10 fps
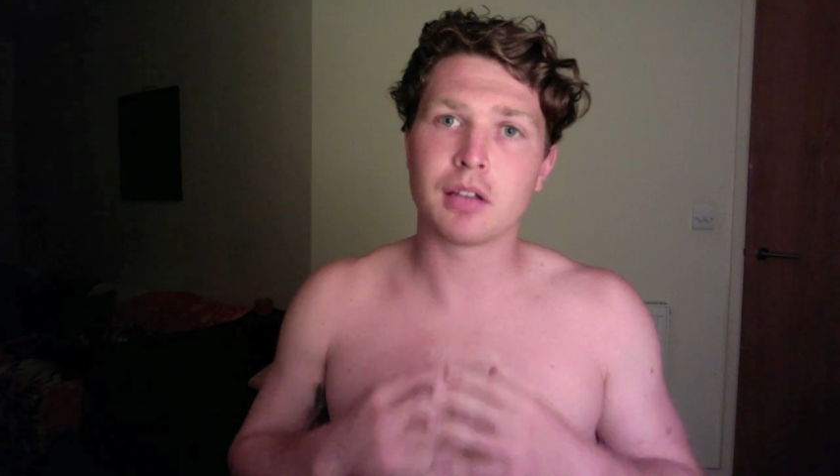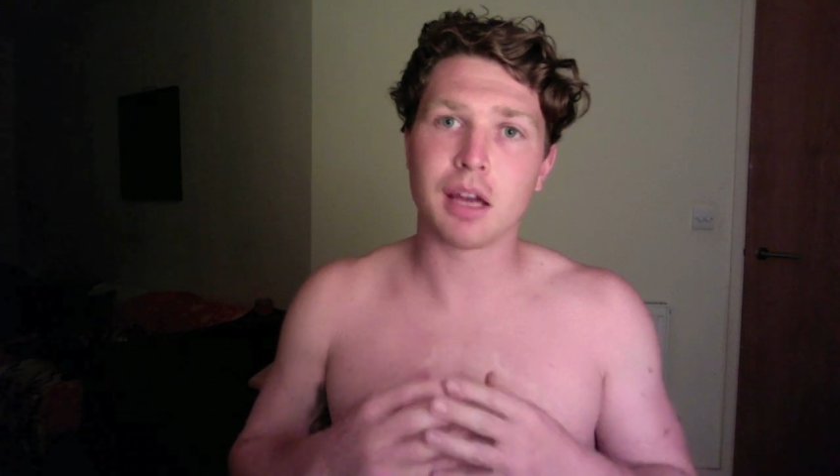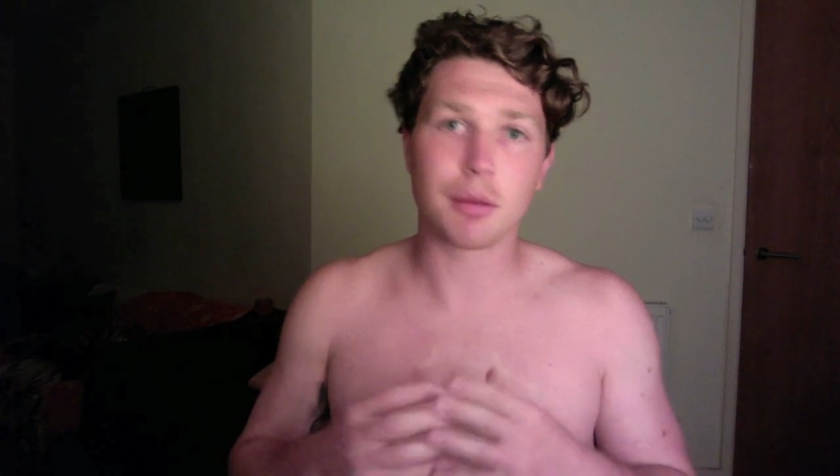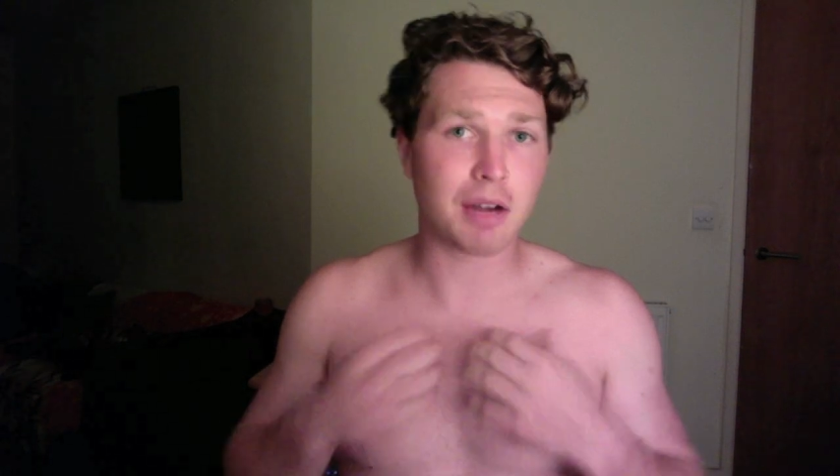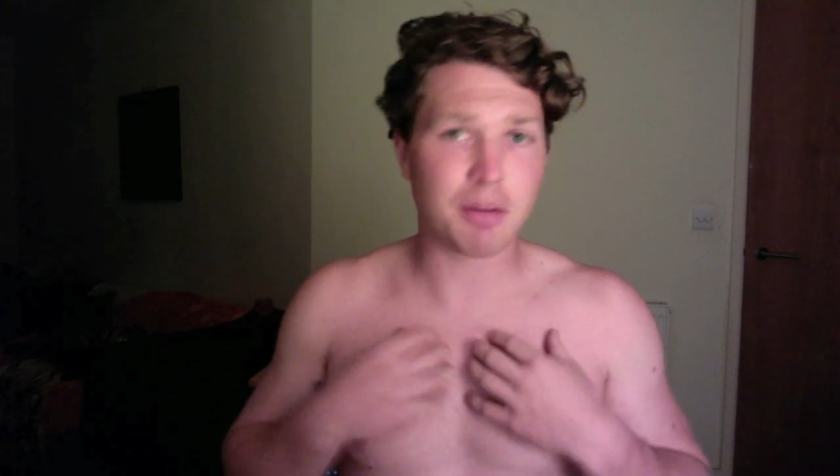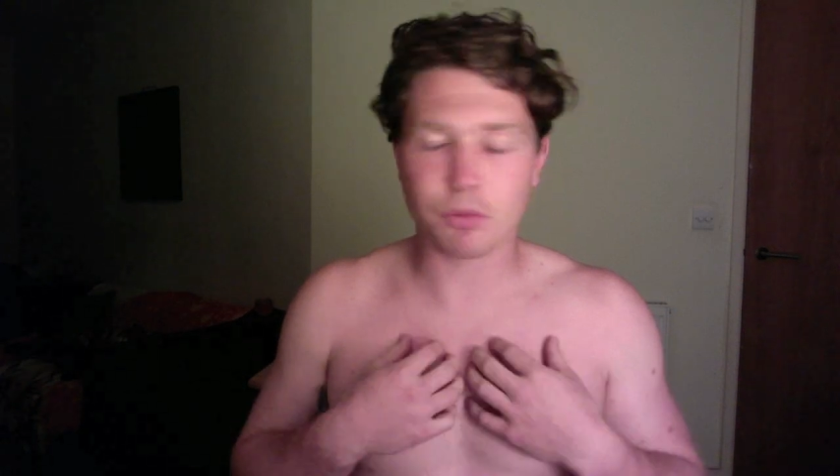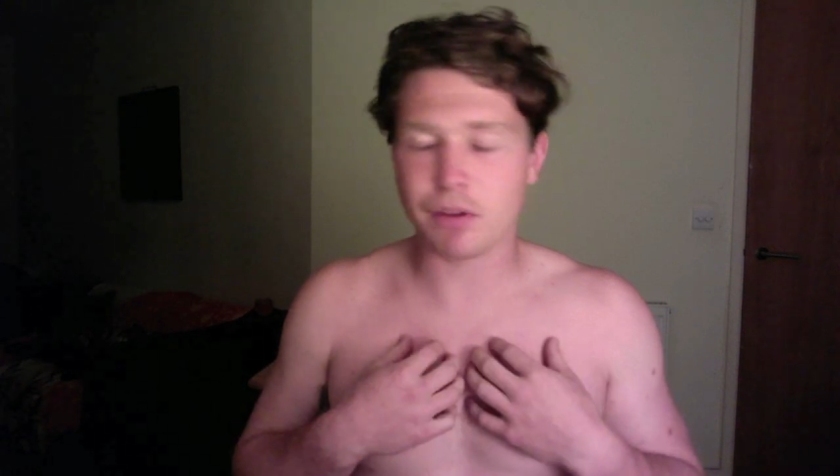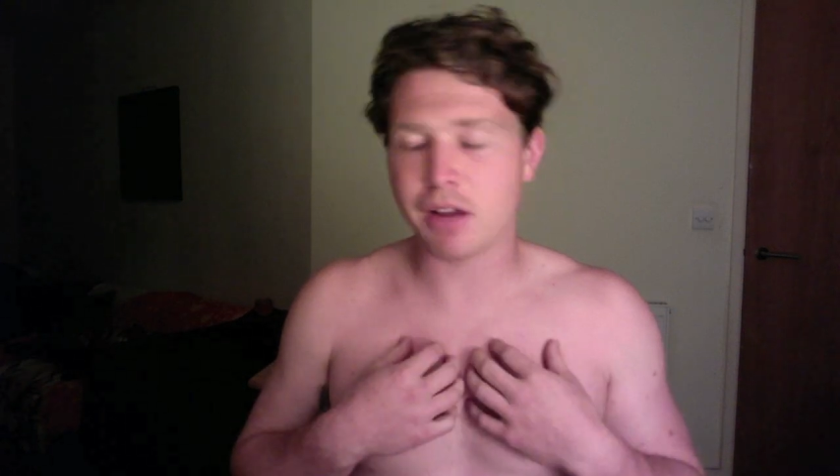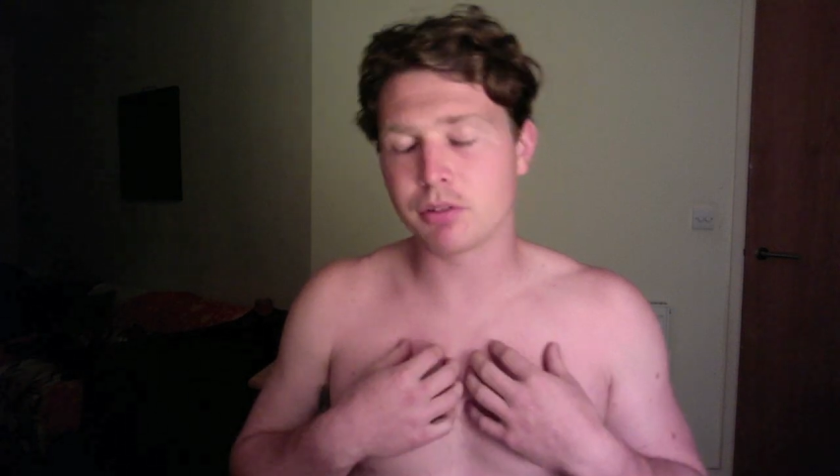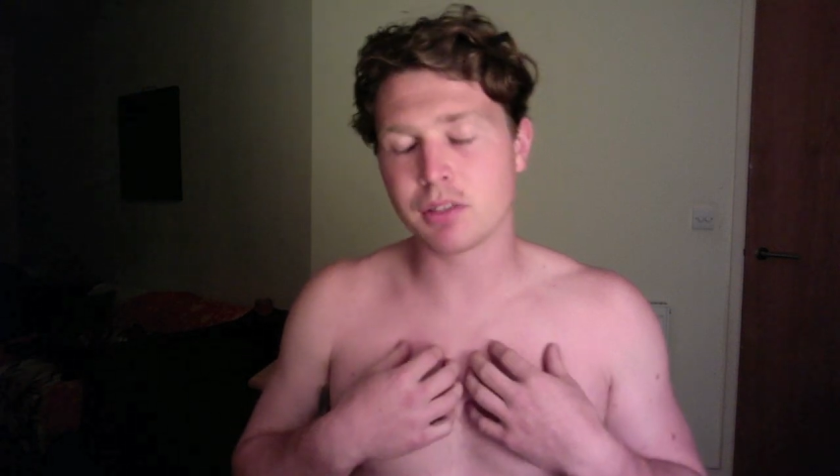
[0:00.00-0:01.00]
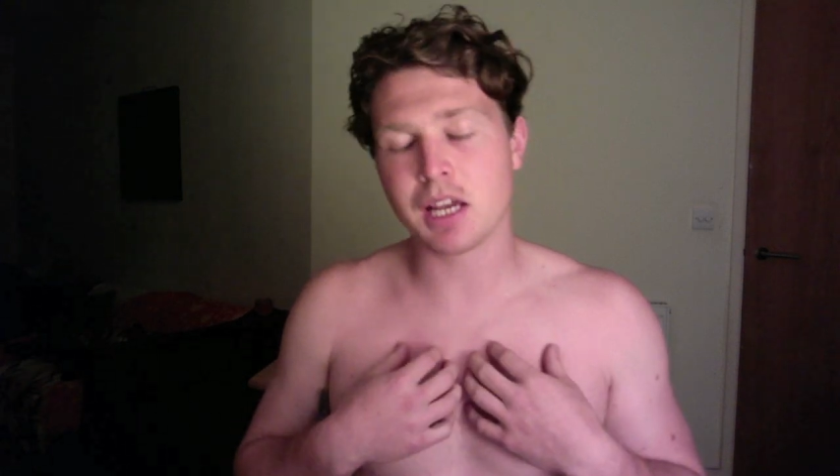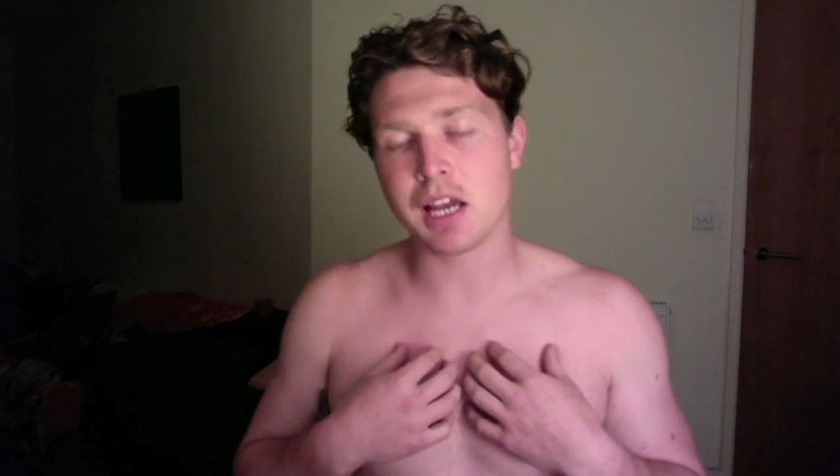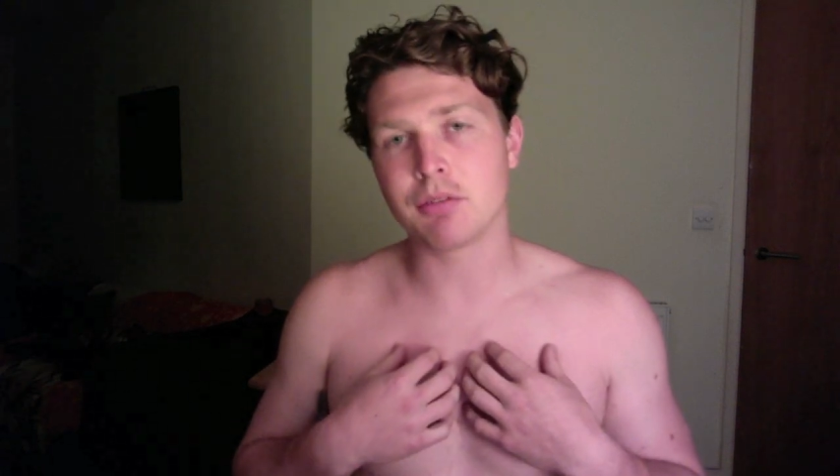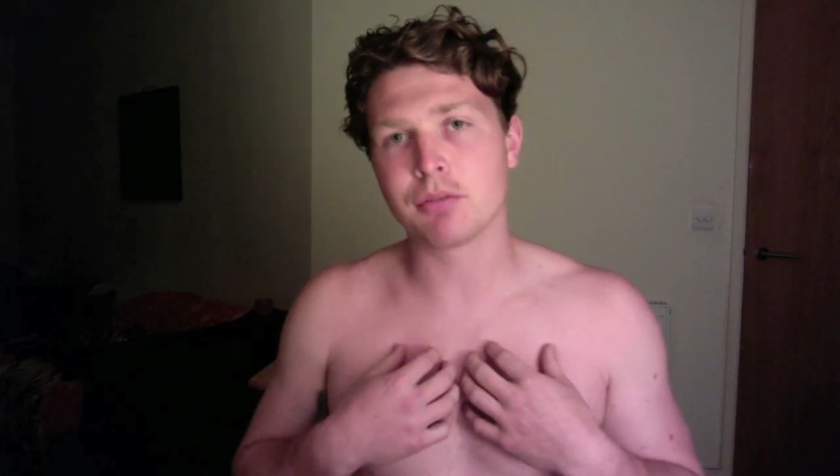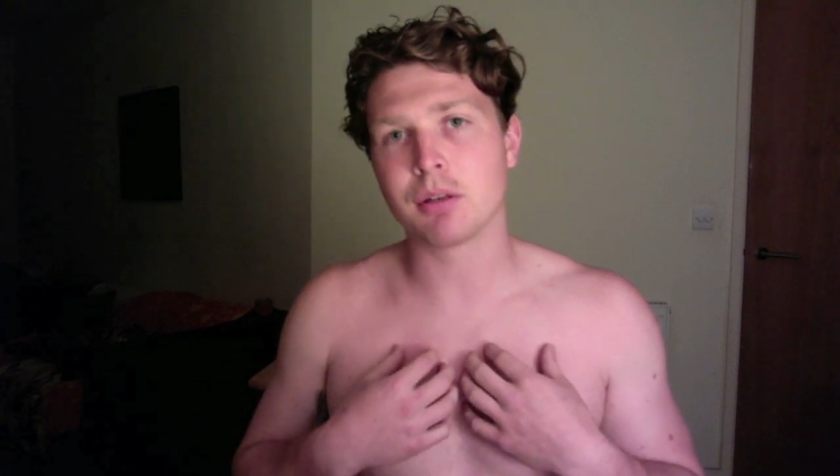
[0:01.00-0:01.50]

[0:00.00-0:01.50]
I'm grateful for everything I have.